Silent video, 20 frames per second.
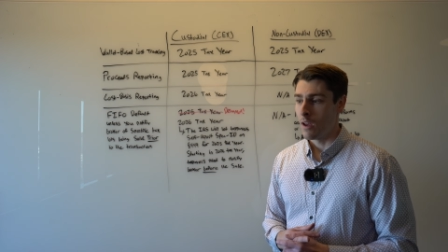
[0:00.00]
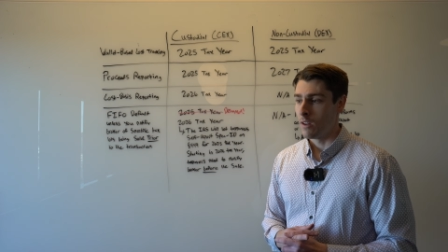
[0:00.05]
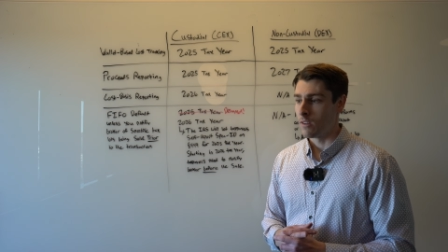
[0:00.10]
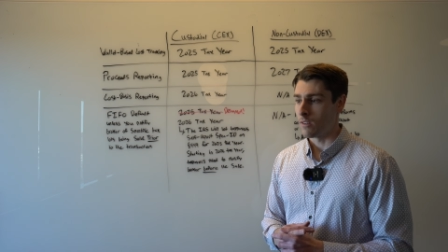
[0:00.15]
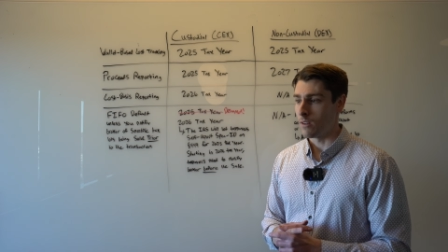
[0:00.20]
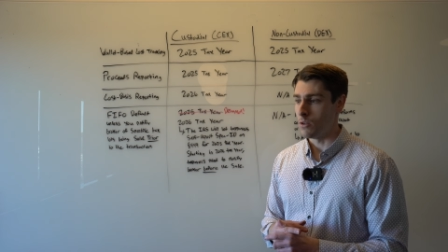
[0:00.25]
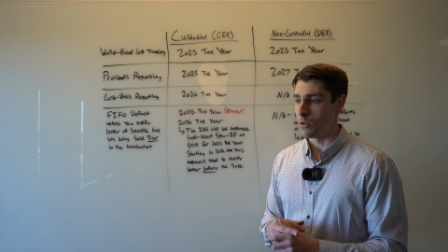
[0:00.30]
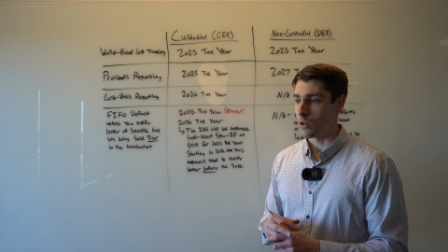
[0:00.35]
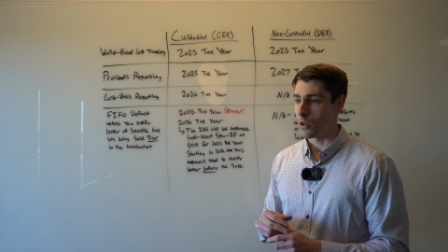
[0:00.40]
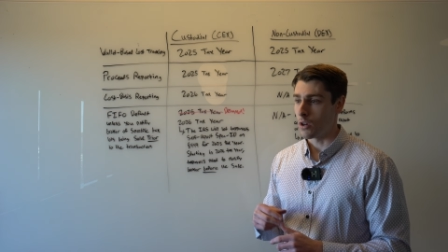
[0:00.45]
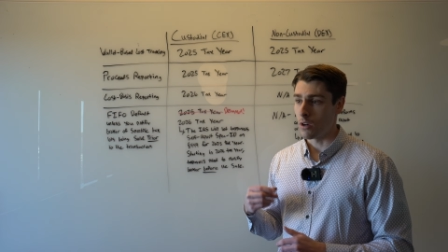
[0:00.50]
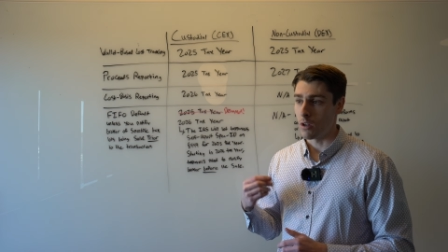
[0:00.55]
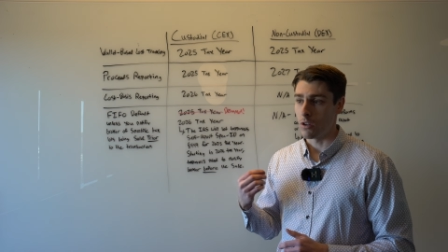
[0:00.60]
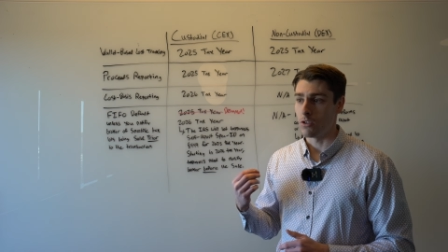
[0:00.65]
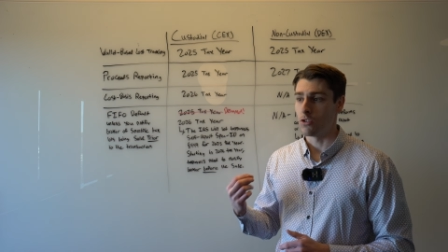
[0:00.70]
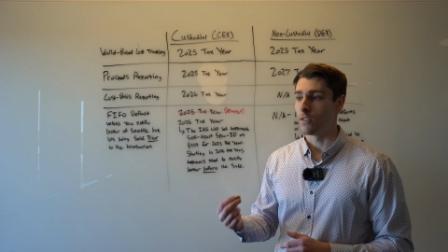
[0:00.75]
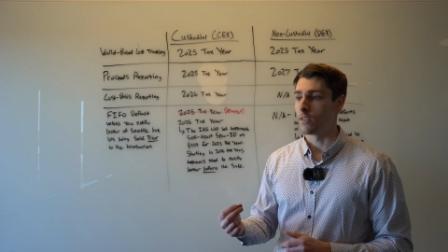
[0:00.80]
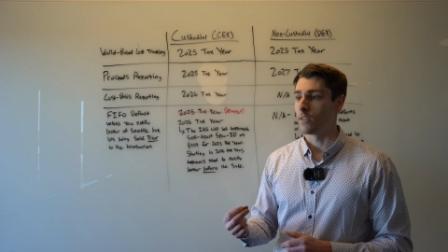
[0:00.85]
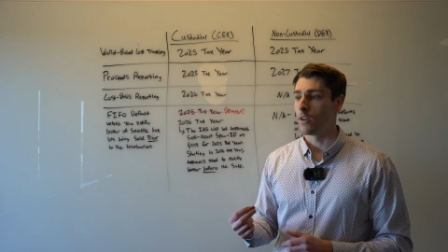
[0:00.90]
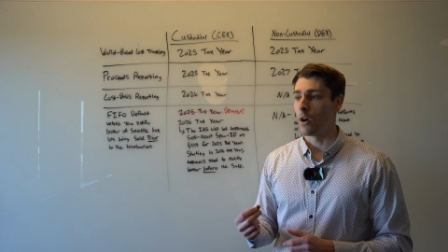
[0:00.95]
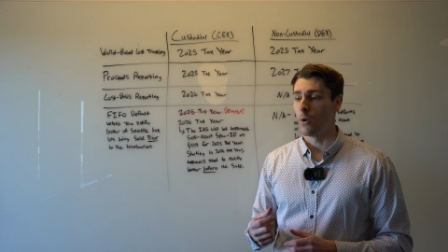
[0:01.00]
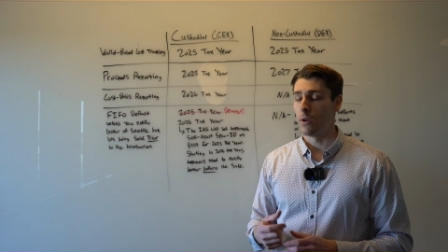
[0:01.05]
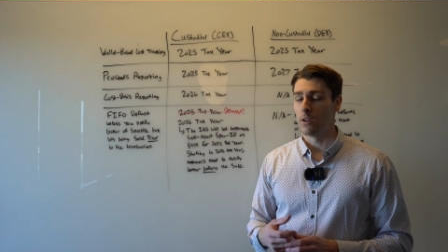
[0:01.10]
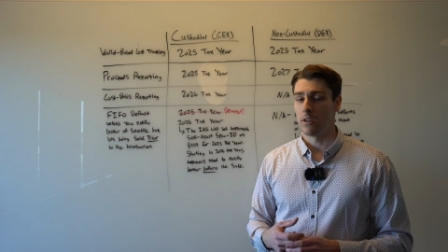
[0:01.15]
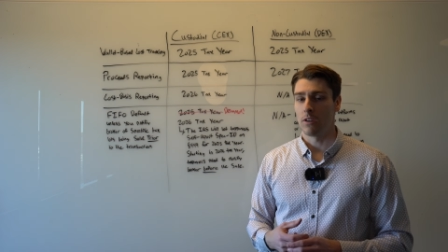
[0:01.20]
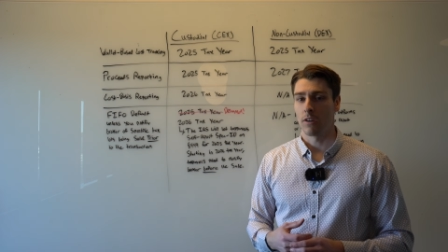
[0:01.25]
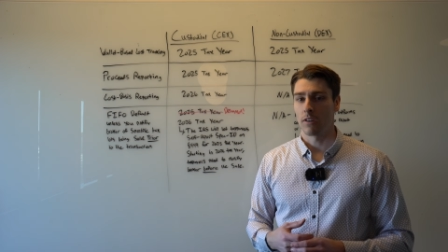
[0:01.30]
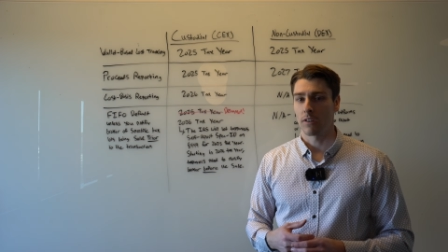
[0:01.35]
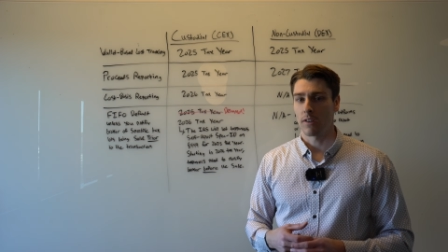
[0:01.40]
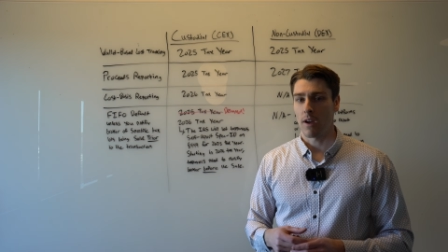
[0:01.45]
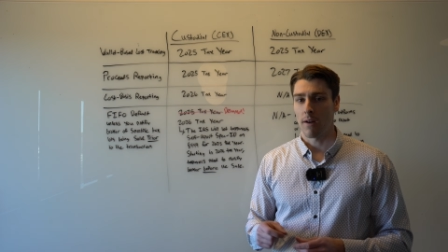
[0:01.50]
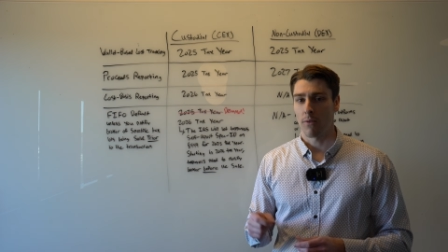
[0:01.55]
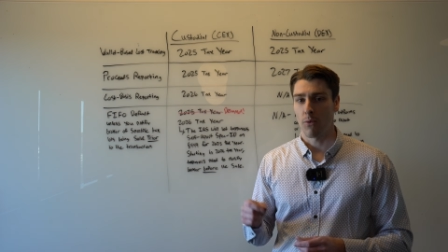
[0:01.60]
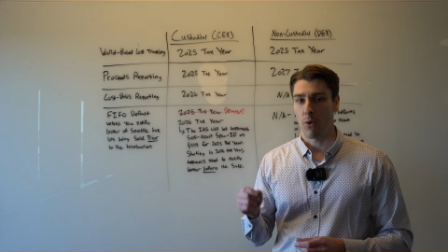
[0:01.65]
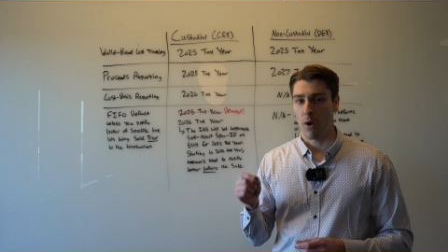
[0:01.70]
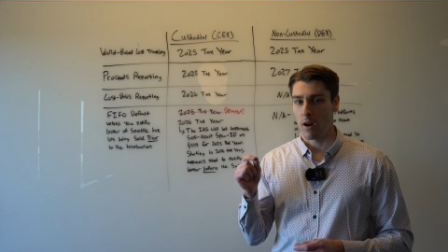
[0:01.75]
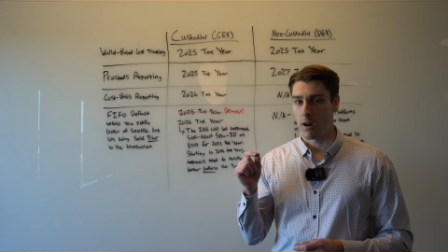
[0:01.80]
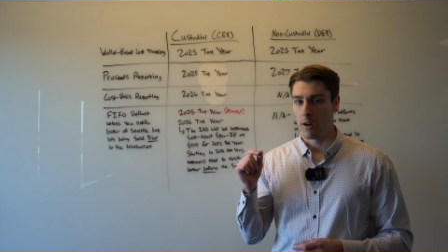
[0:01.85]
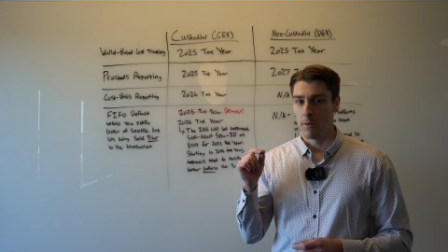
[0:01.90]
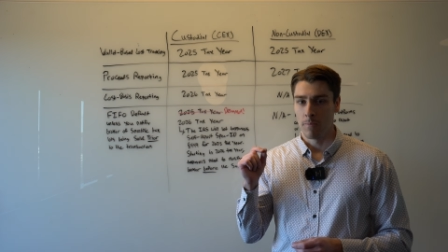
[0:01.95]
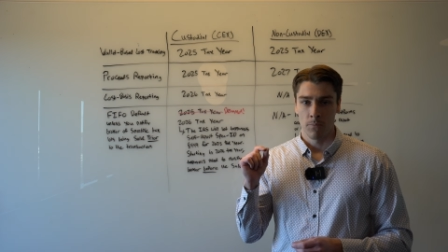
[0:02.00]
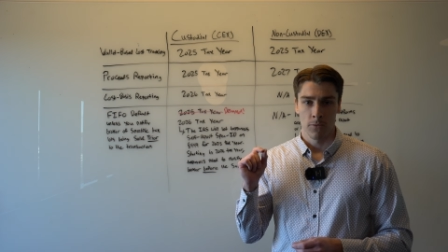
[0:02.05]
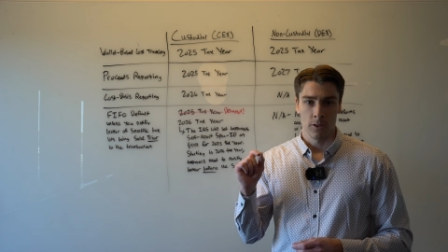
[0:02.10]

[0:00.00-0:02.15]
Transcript: So you couldn't just go into your software,